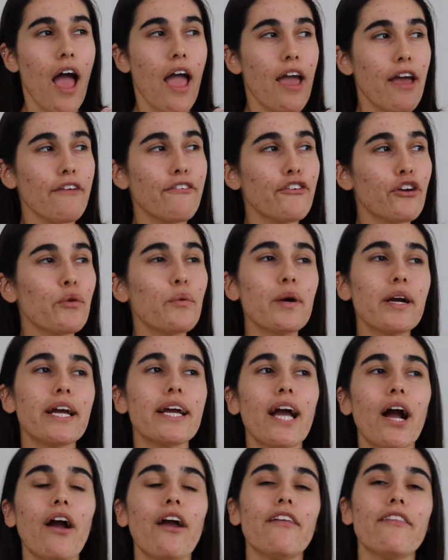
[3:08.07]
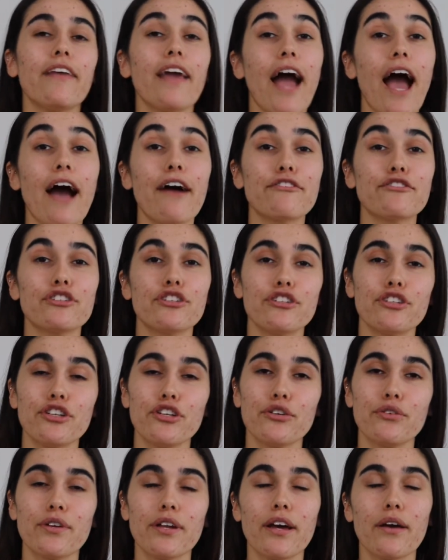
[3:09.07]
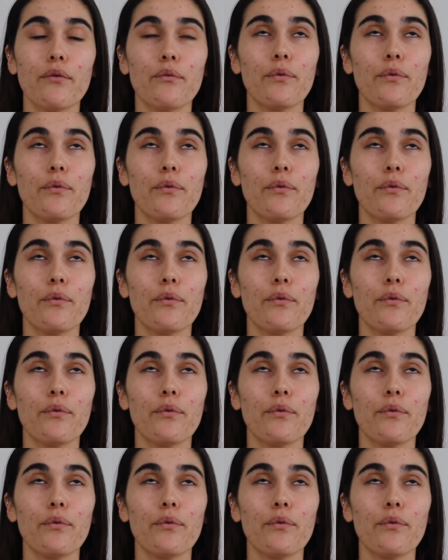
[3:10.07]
If you're working out in the afternoon,